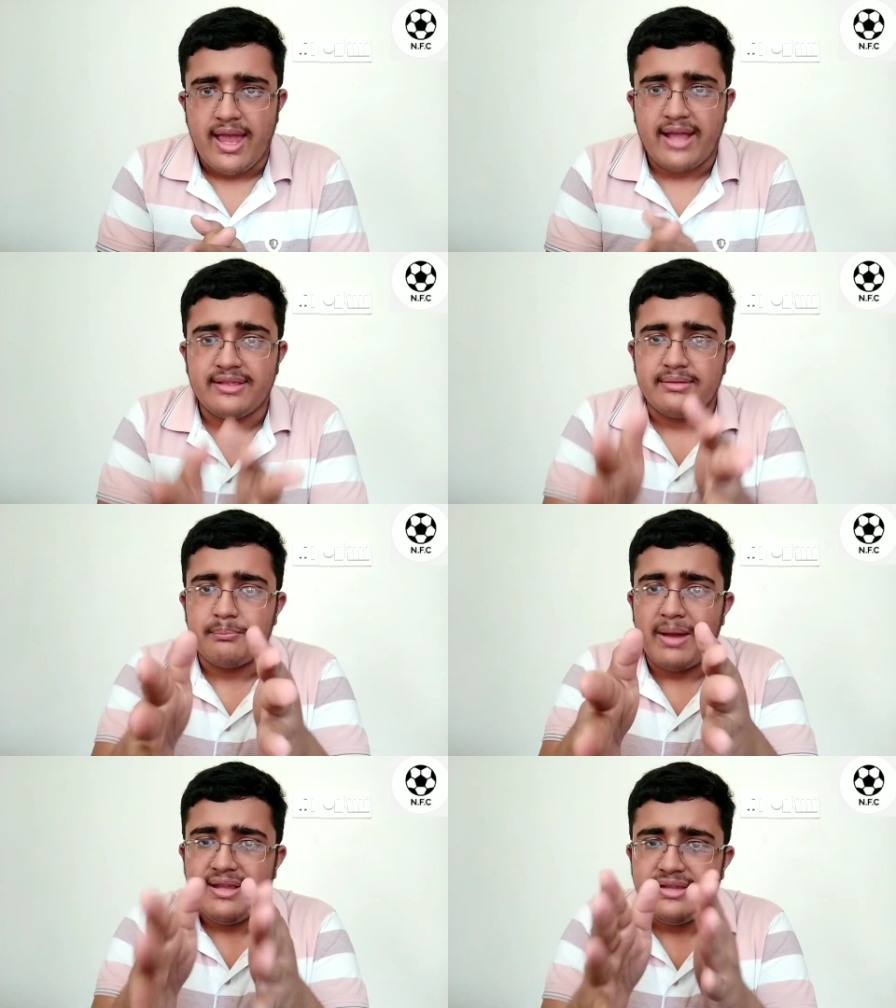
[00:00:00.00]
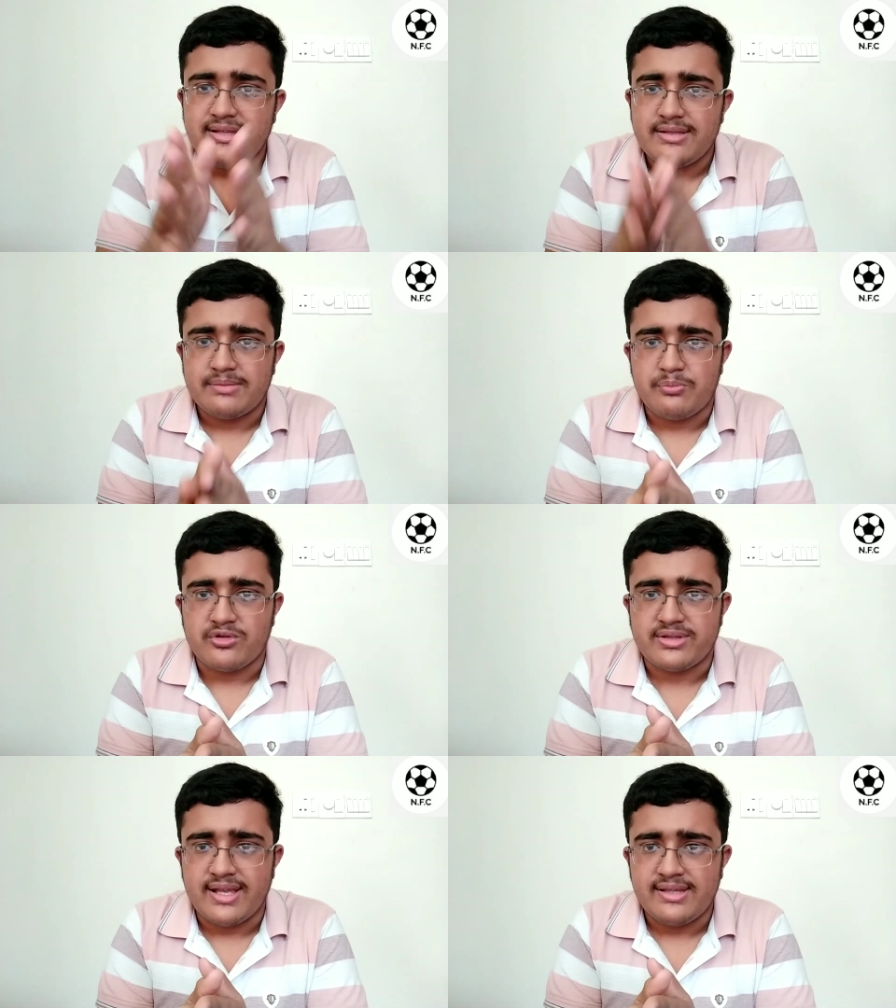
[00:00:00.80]
And by this
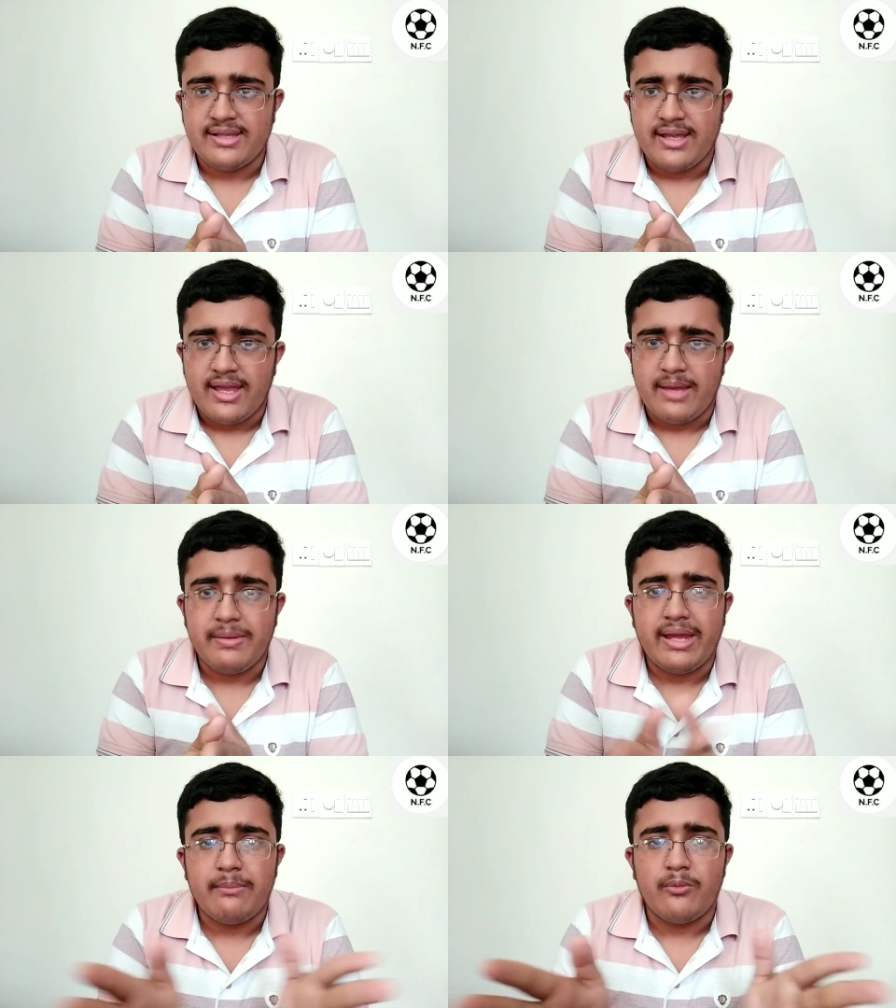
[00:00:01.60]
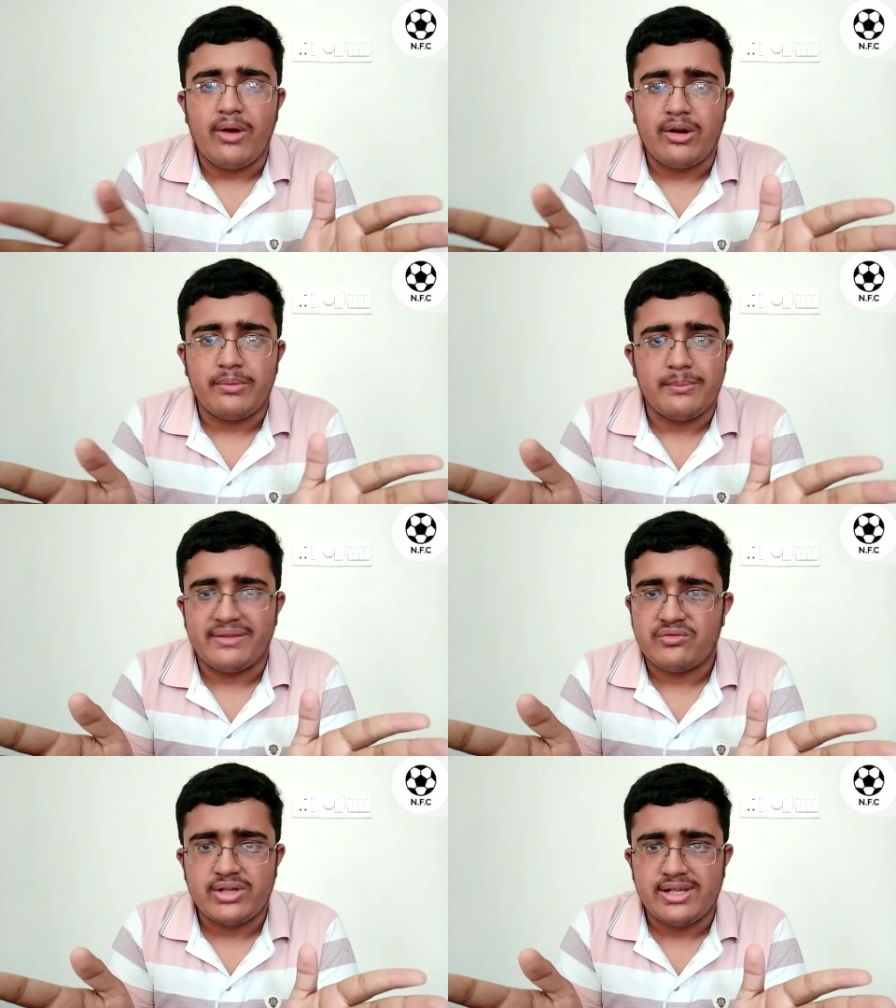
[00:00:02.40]
process, he became one of the
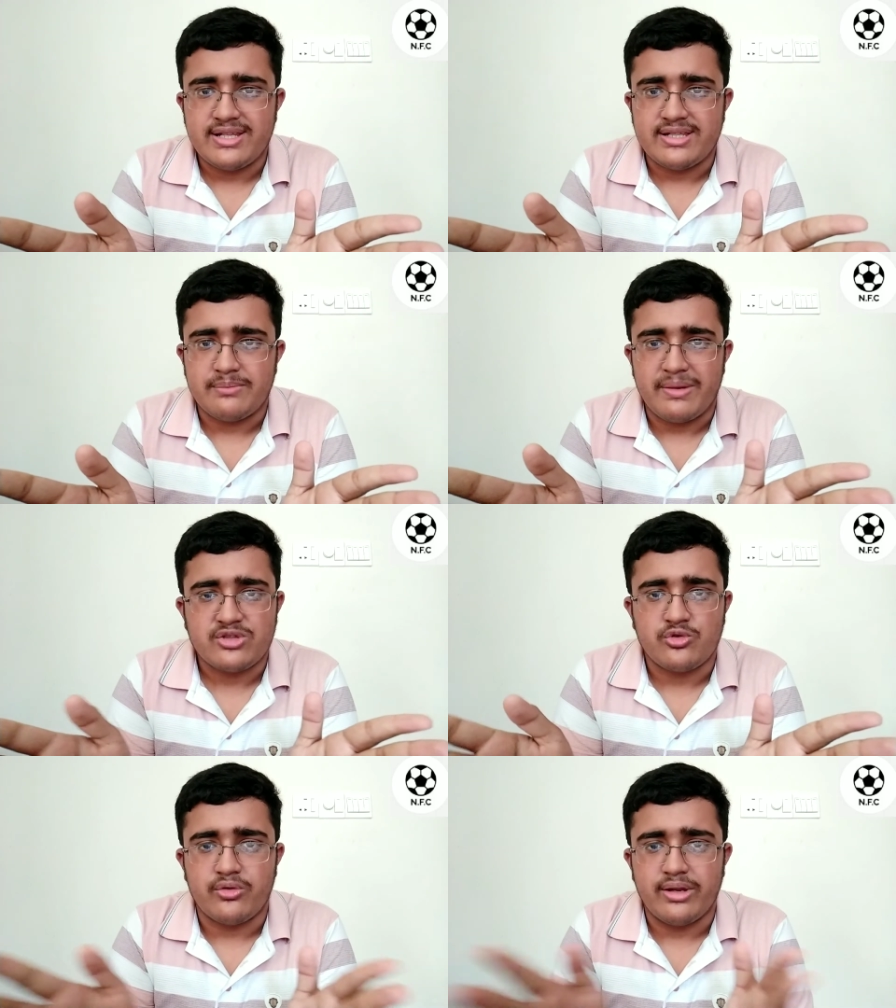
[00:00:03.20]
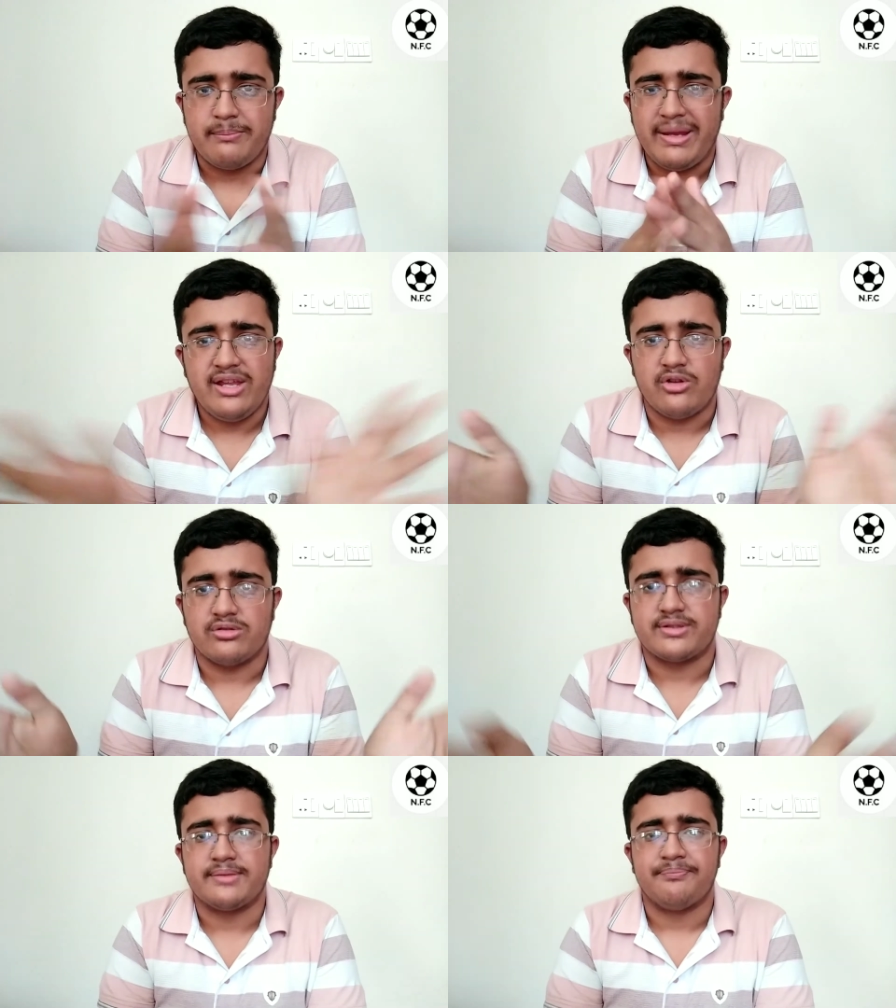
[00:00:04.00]
Madrid legend by scoring many
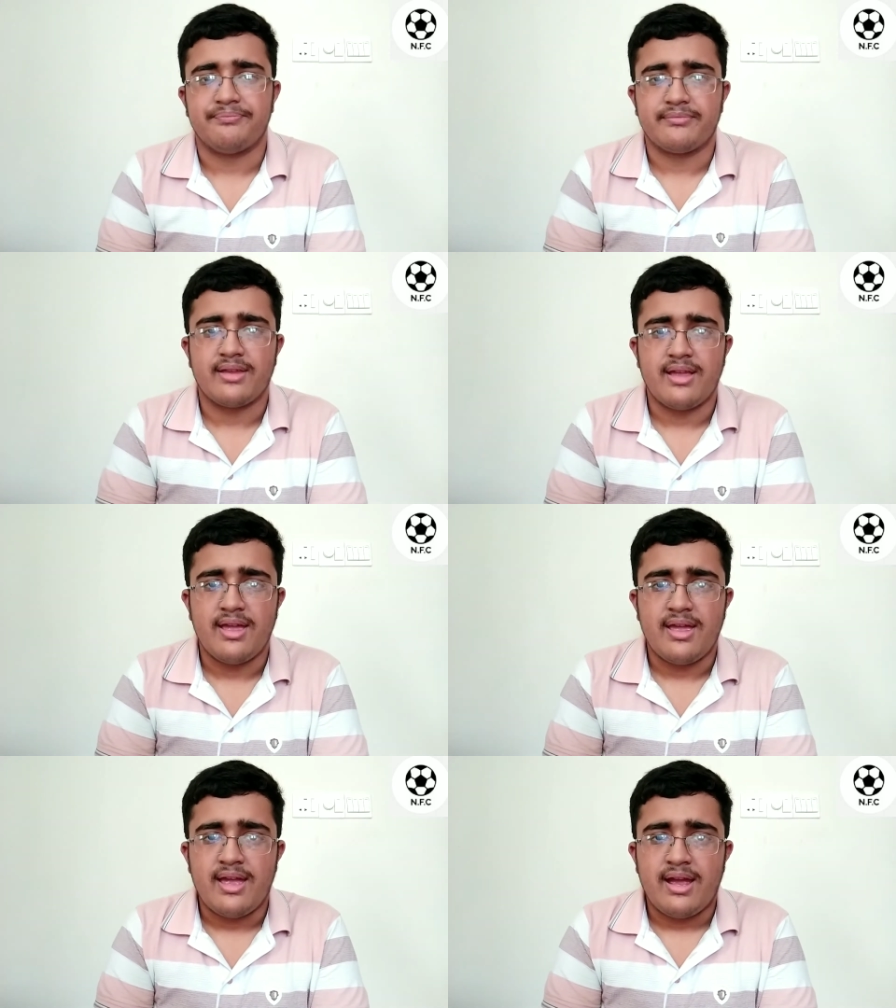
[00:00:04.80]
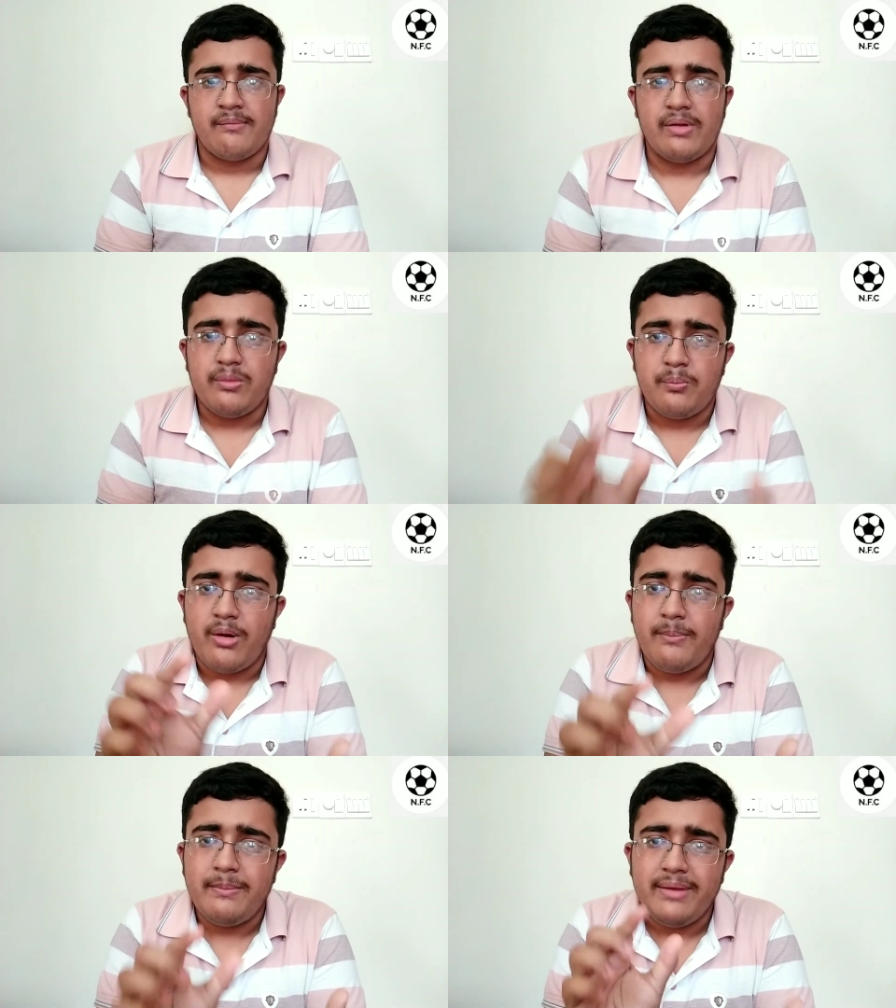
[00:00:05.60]
goals. Now the
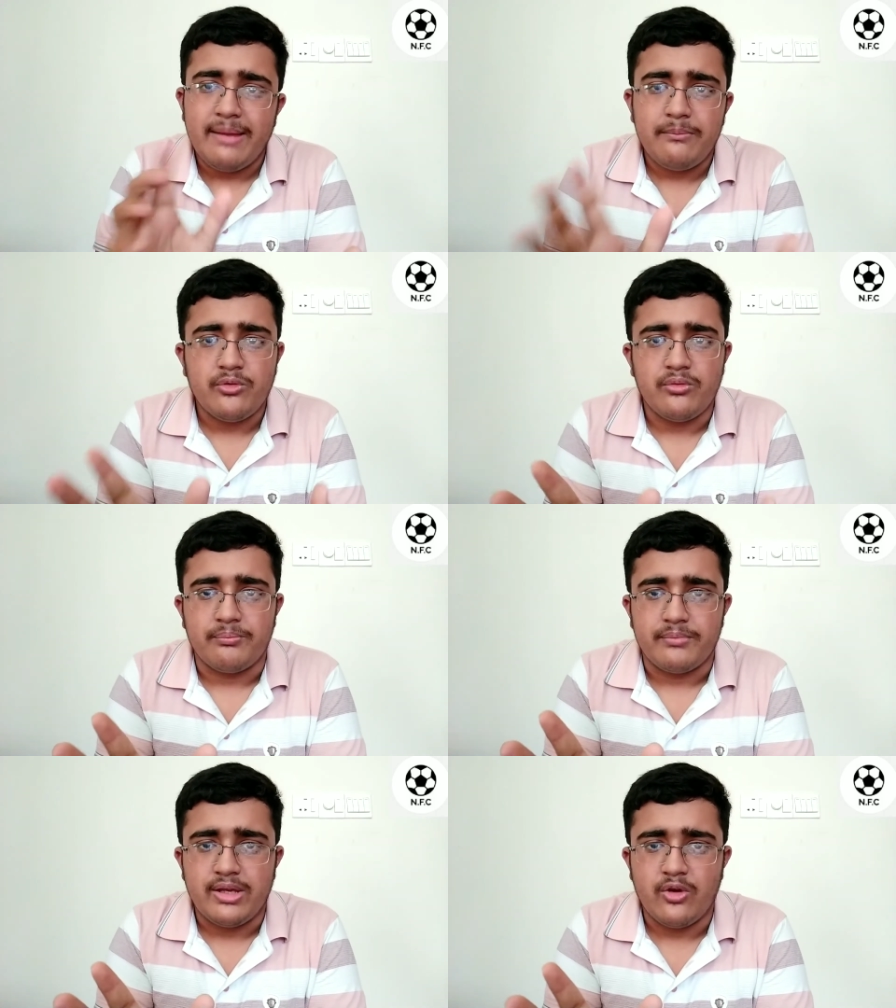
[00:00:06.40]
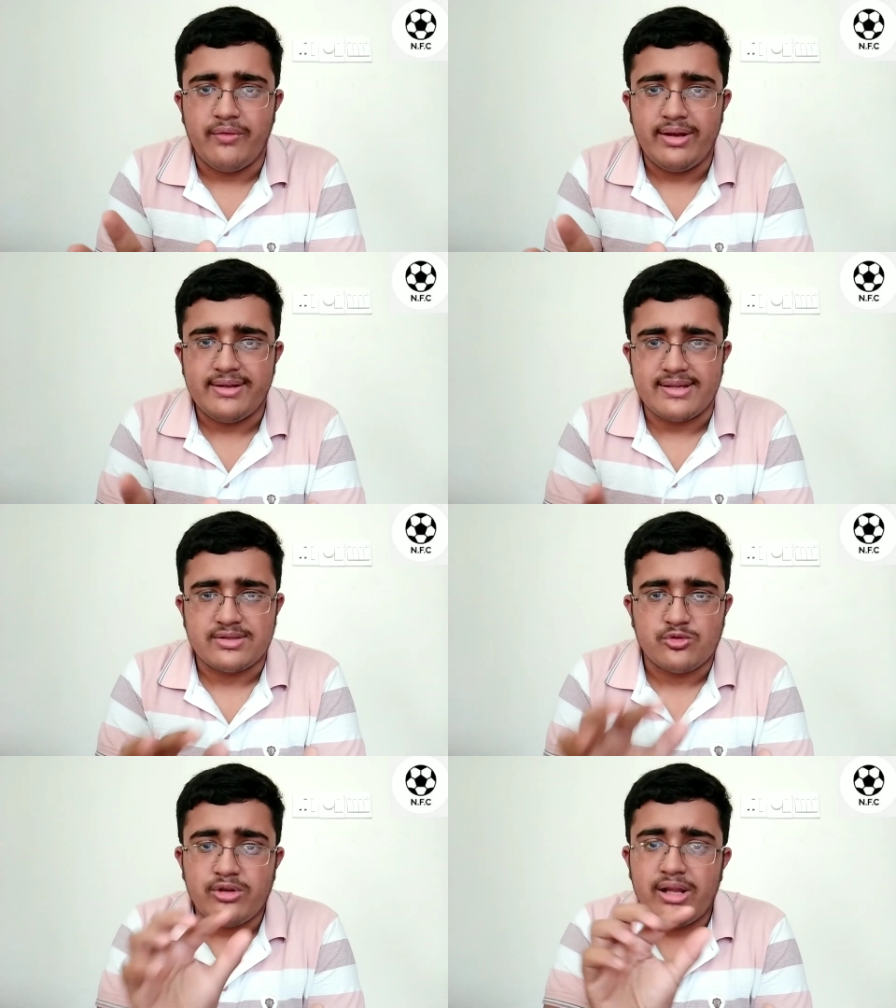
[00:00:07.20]
problem came to
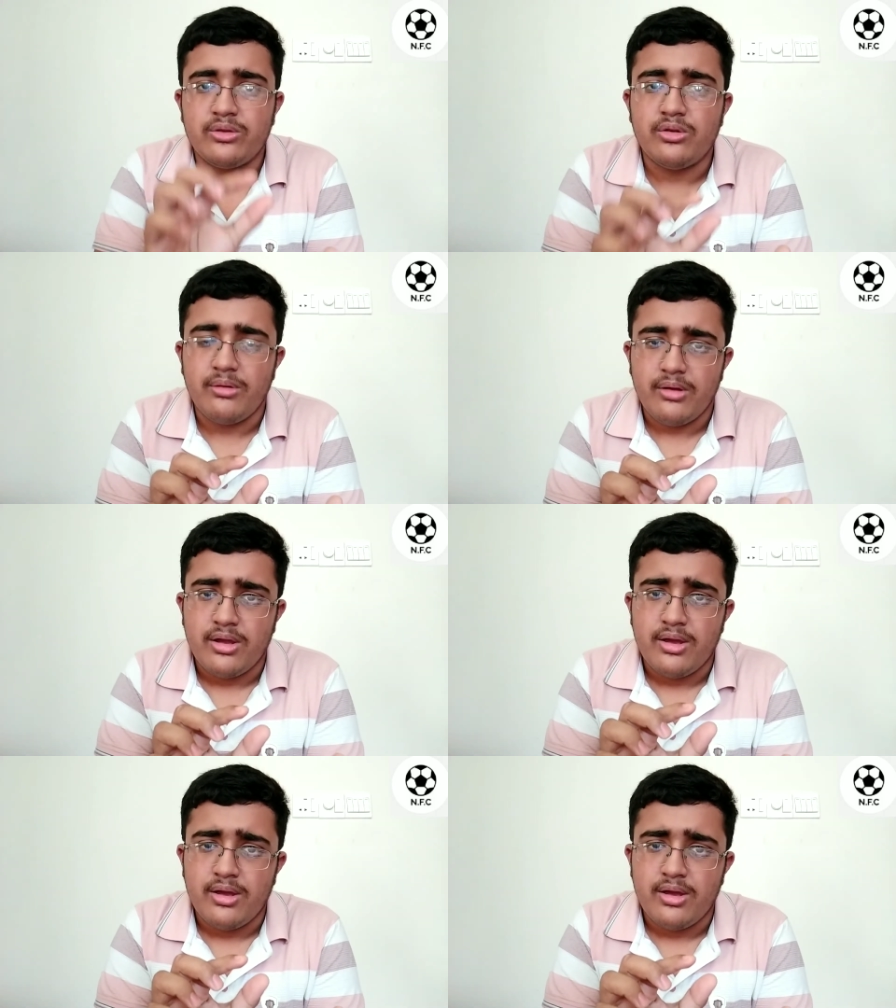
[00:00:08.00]
Juventus. Ronaldo